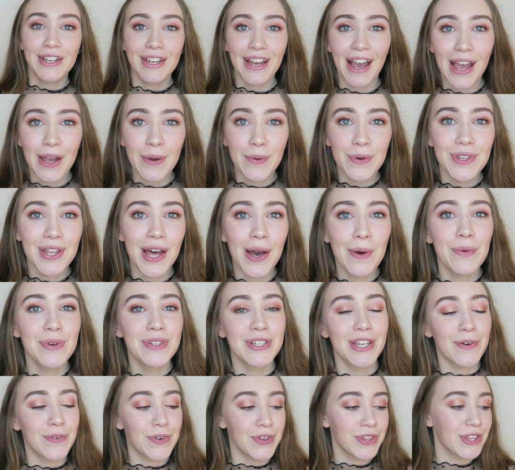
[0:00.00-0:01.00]
Okay, well that
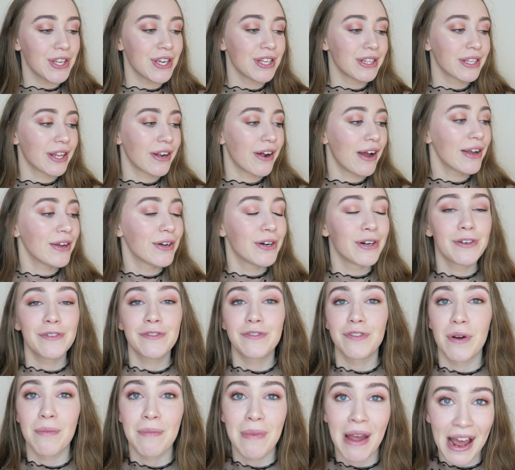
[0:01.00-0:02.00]
was everything that I
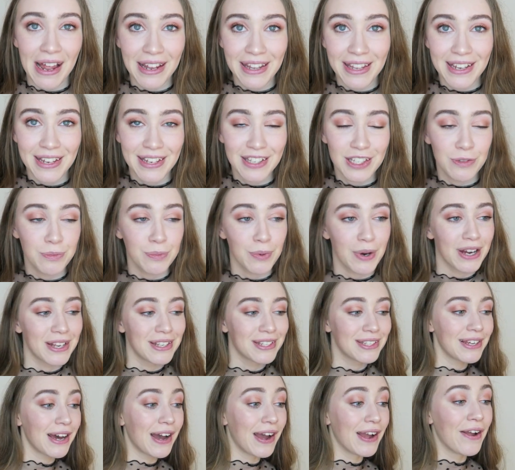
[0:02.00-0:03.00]
got from
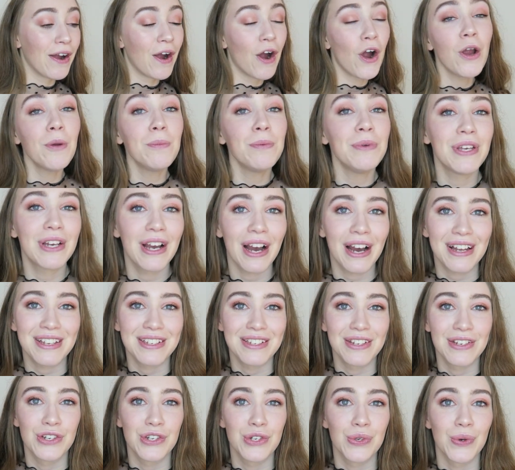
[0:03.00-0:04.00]
AliExpress. I hope you
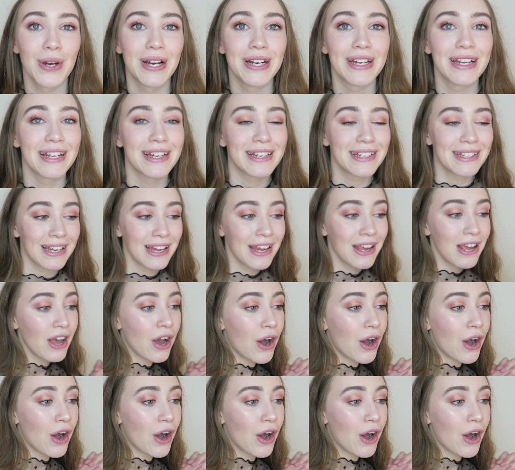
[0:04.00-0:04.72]
guys enjoyed it.